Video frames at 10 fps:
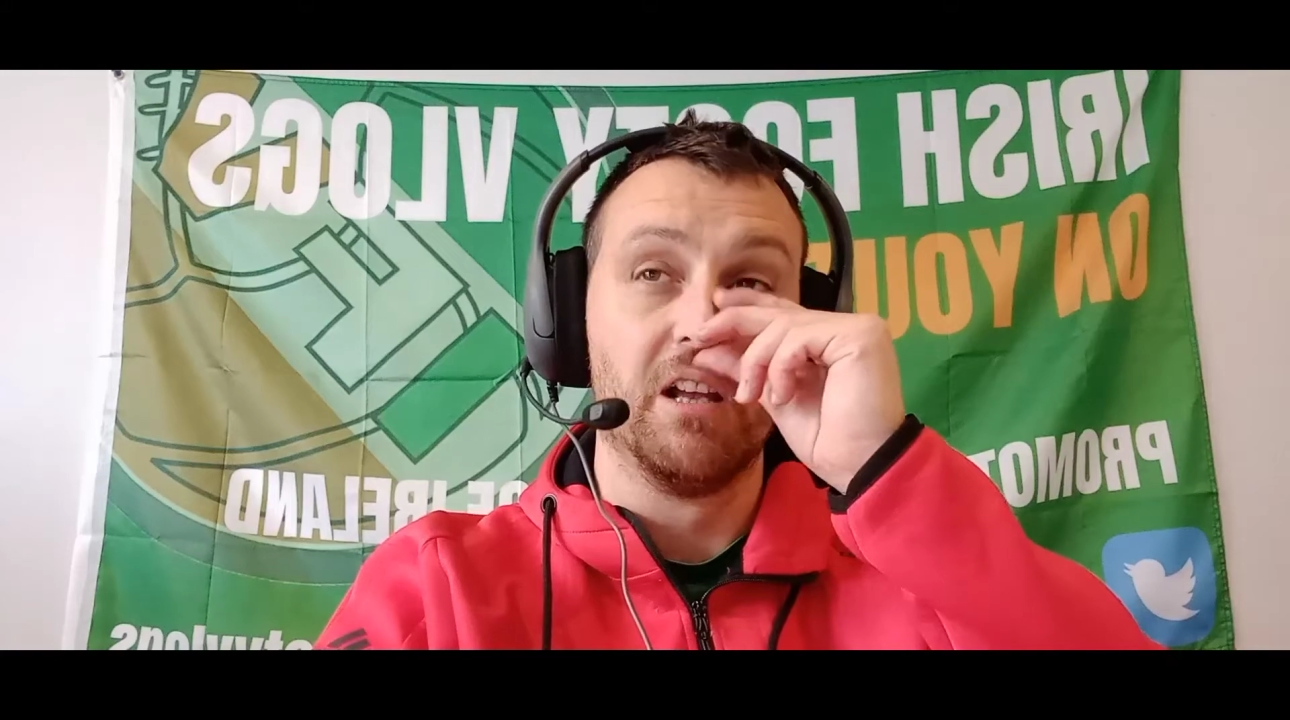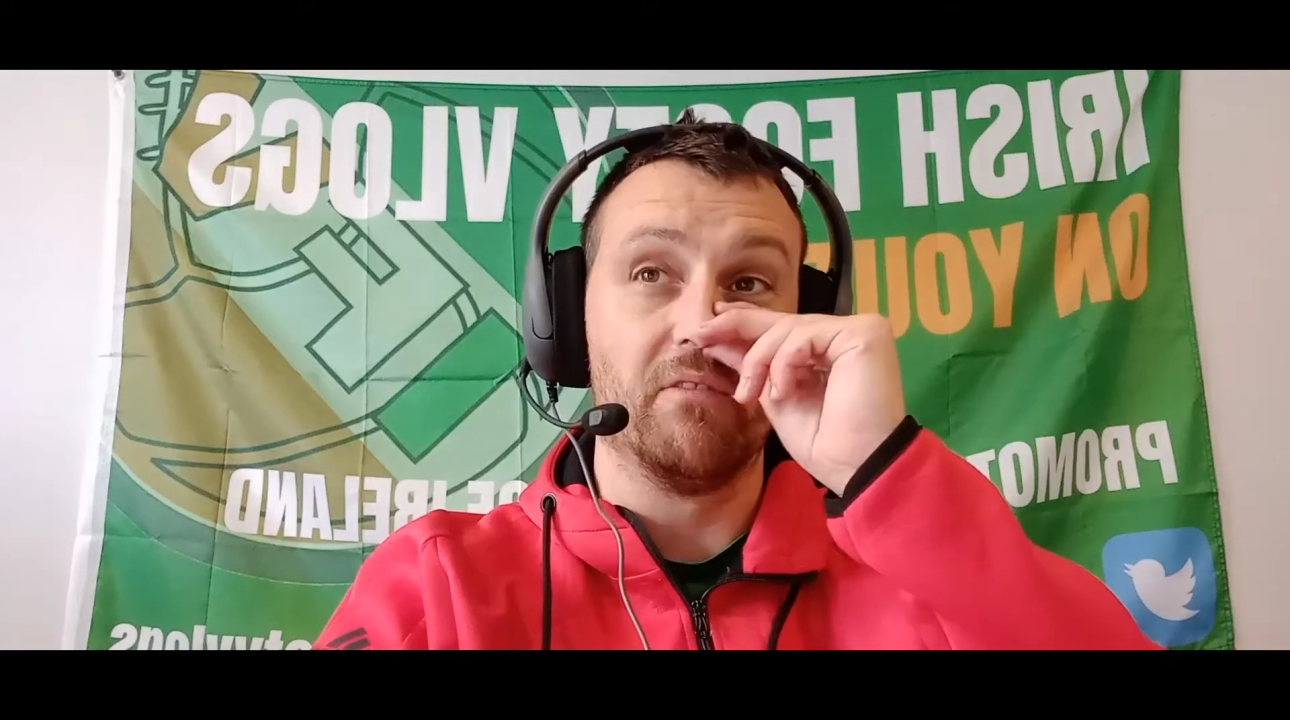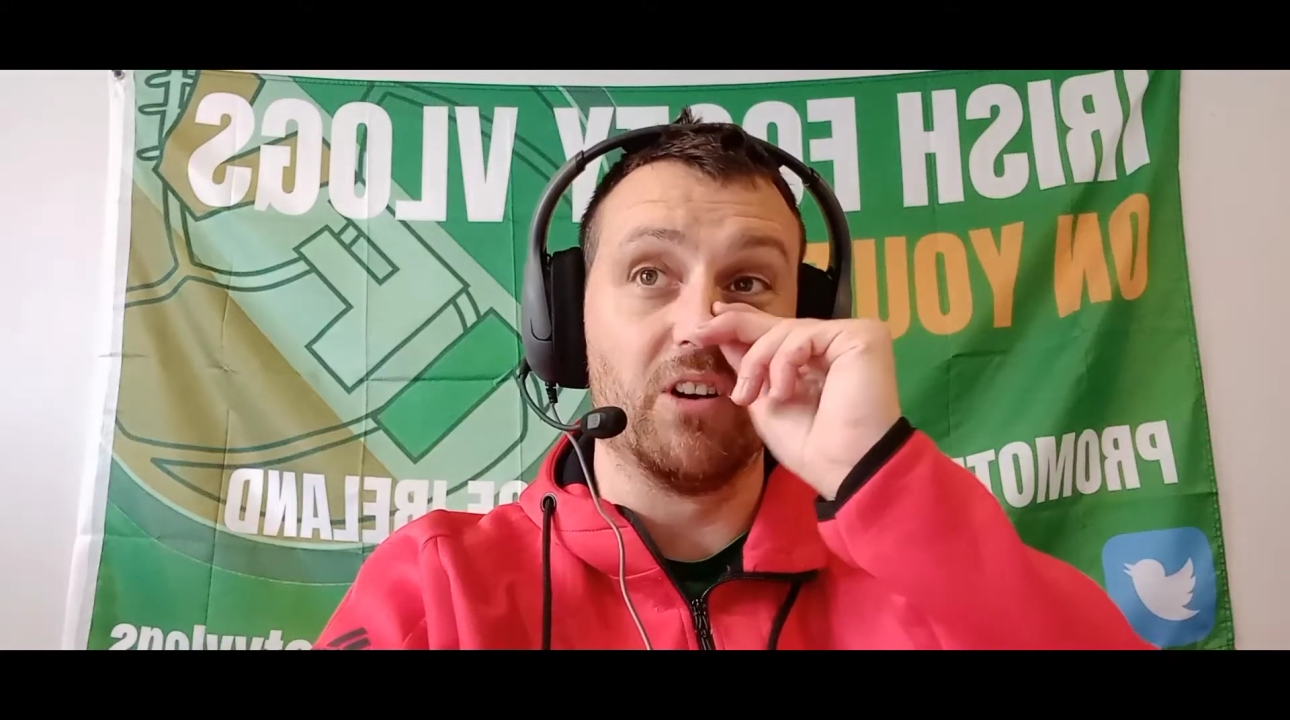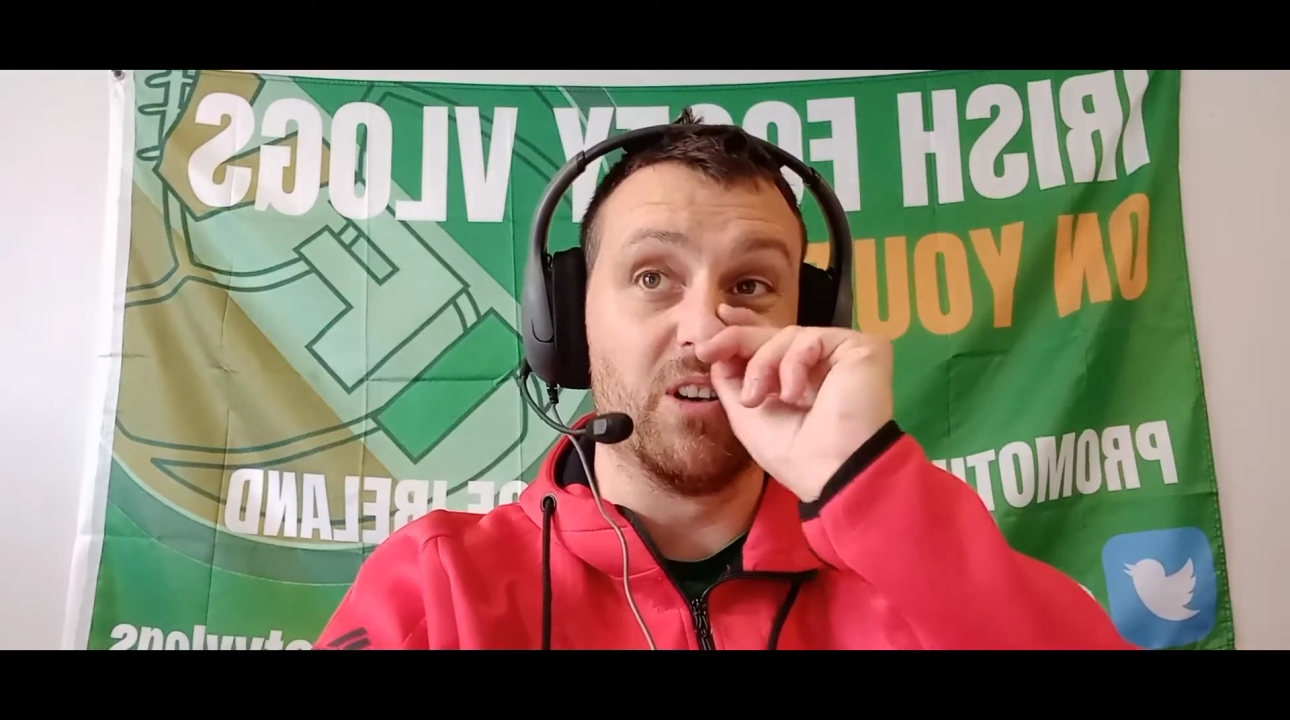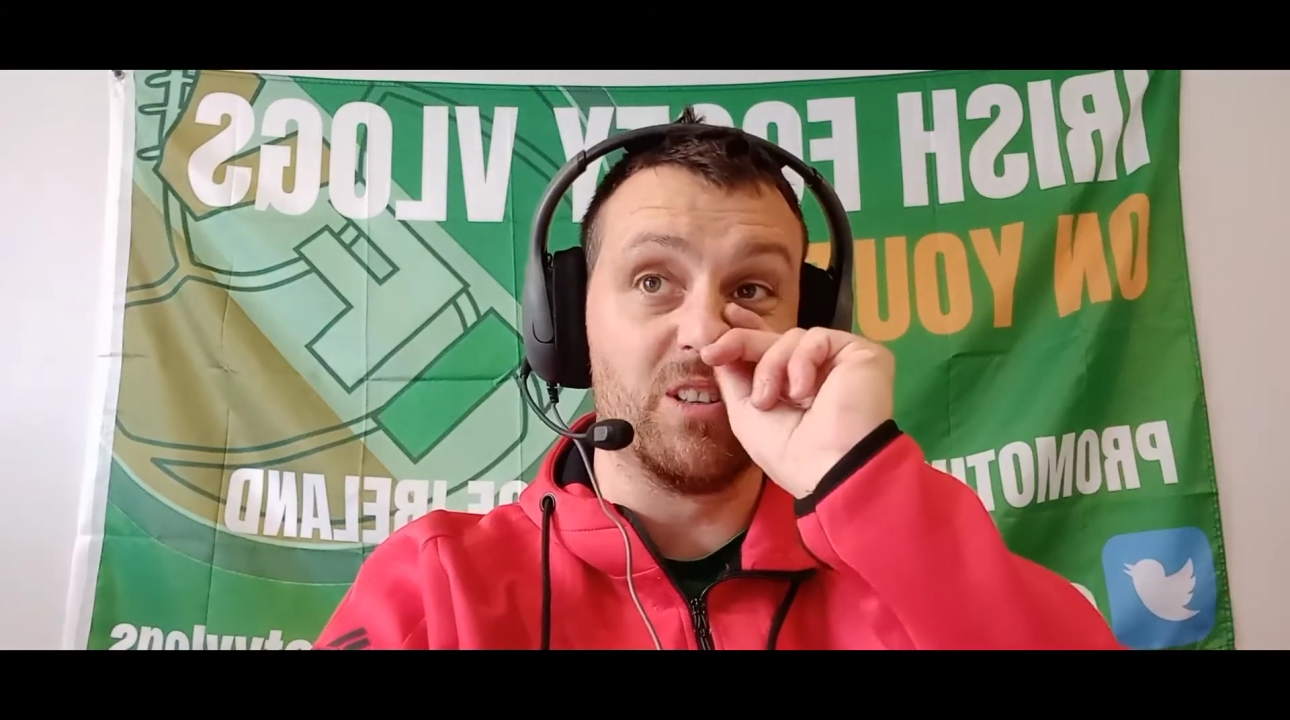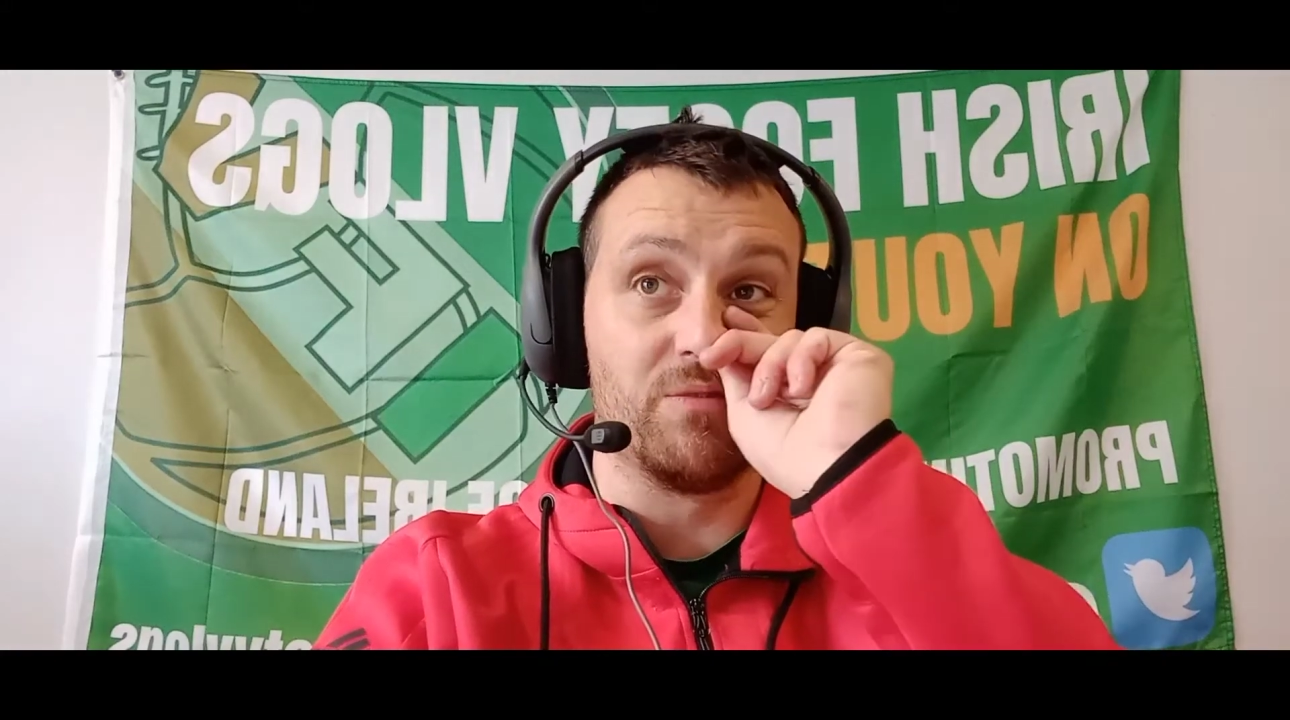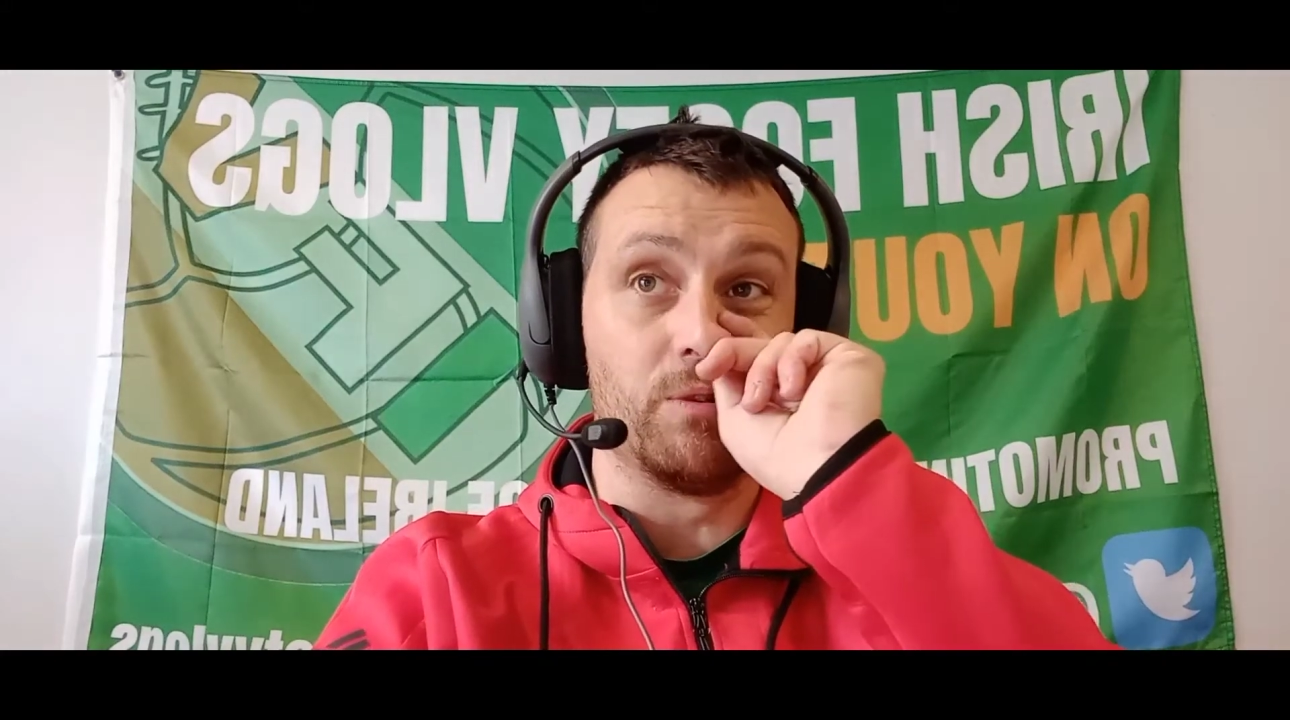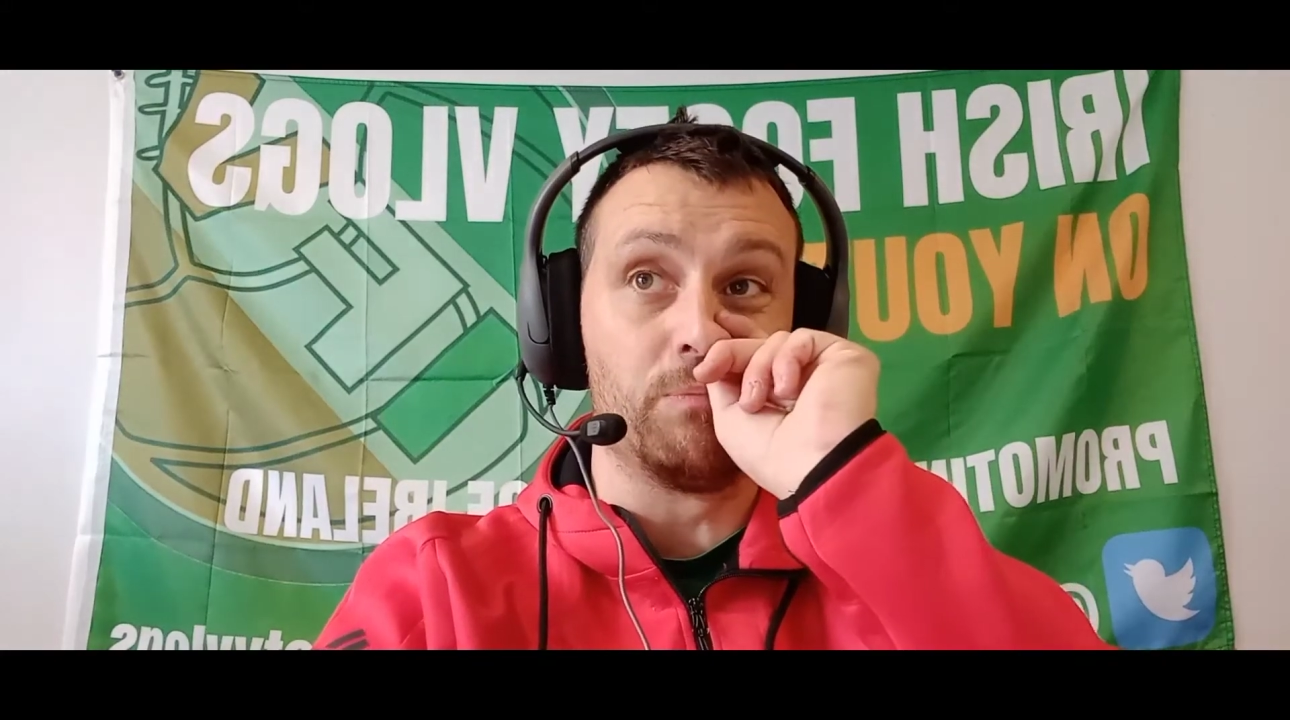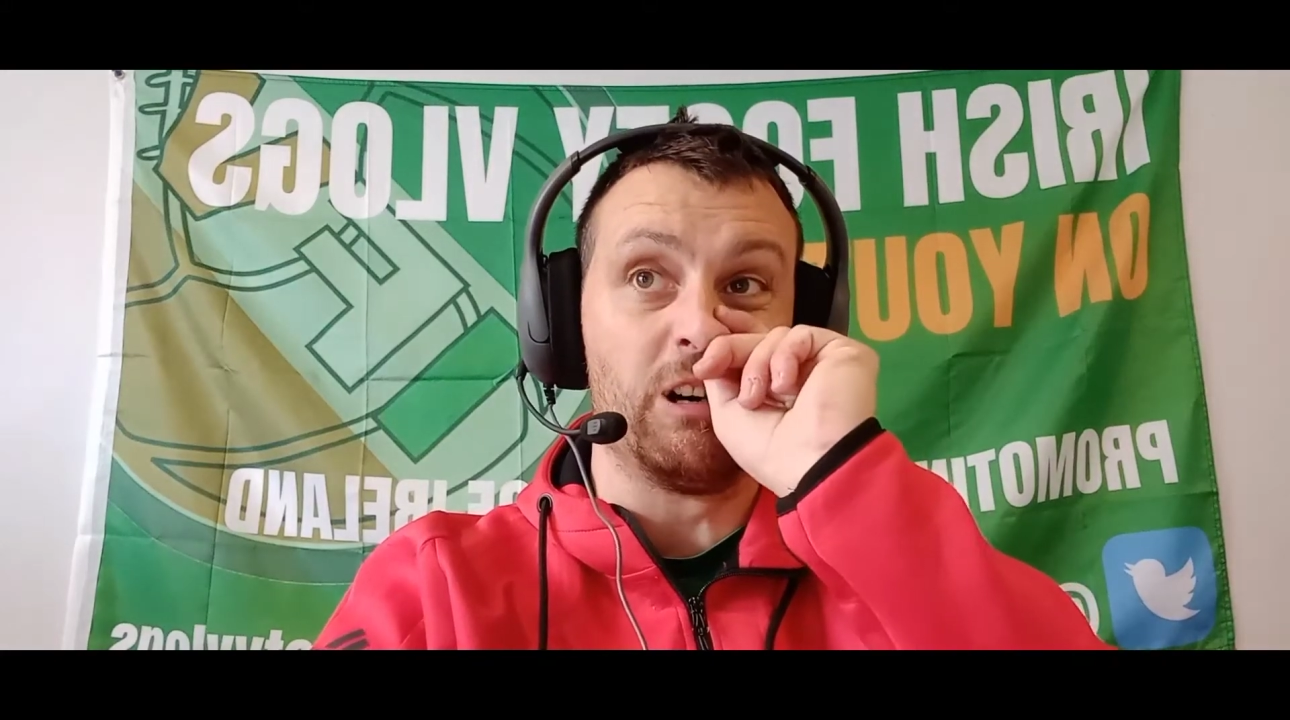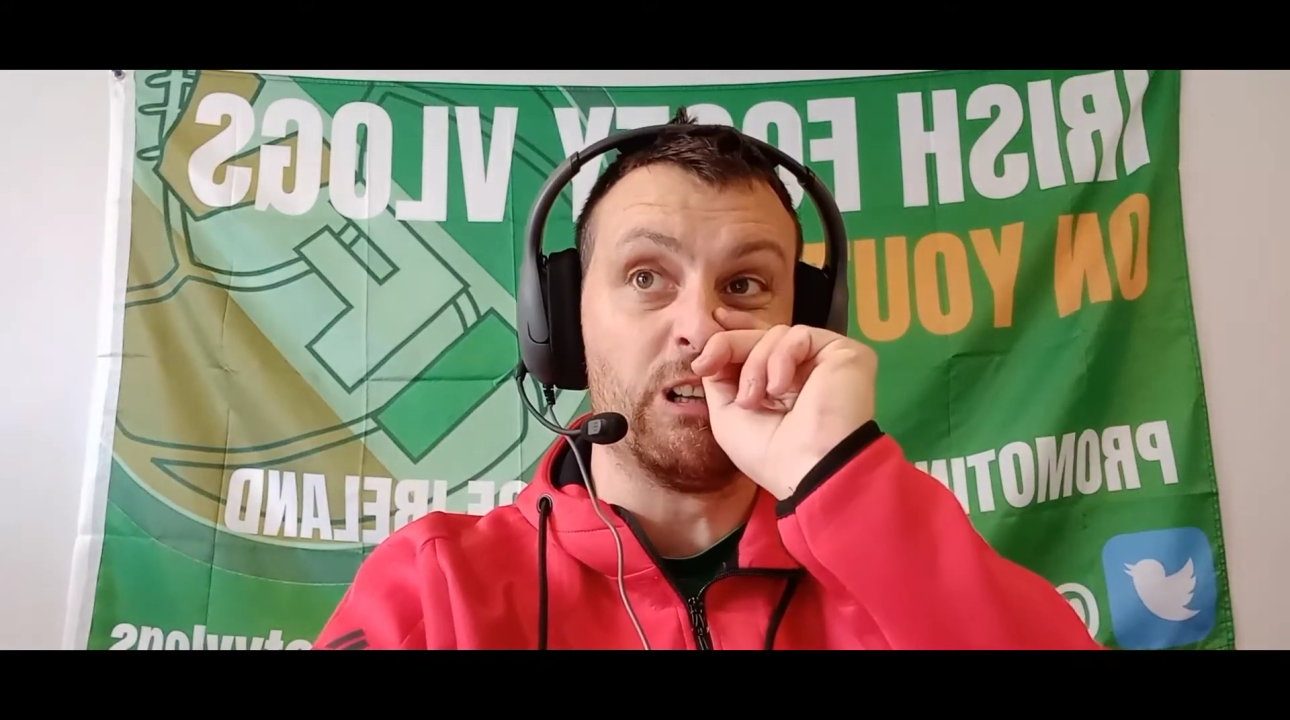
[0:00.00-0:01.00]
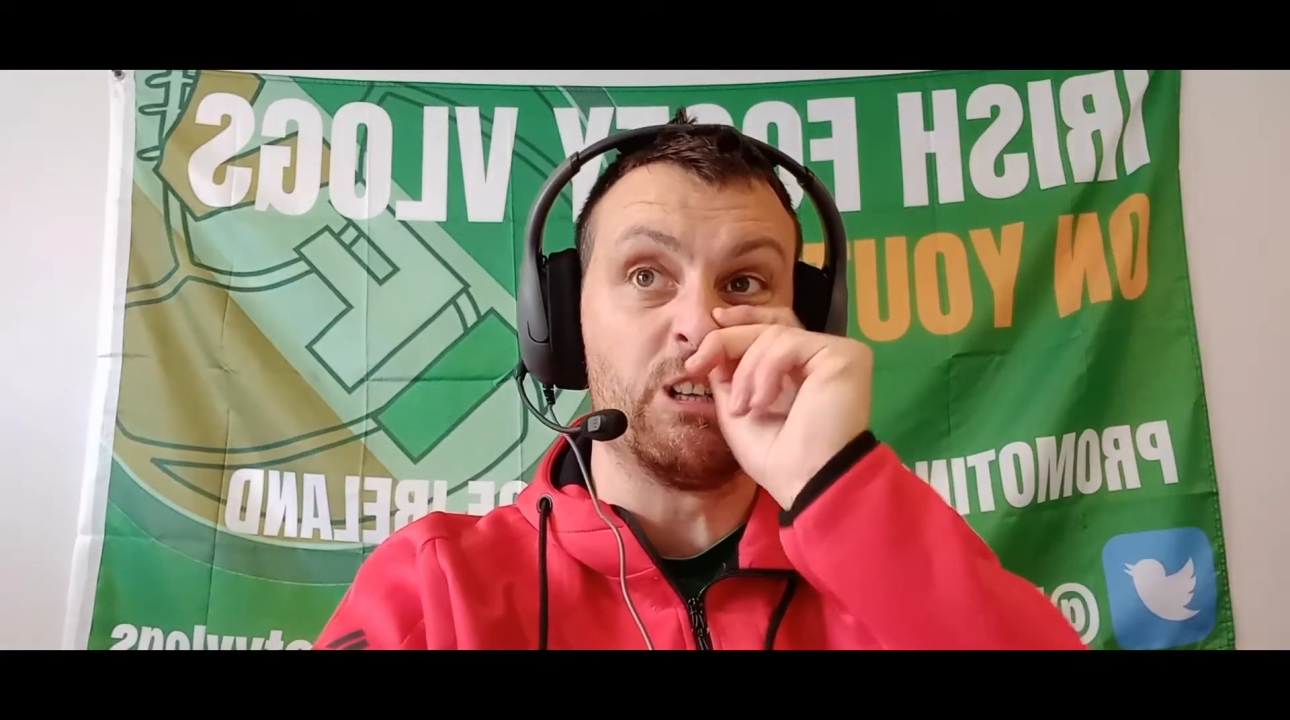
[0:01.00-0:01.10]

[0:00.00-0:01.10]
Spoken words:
for Irish football,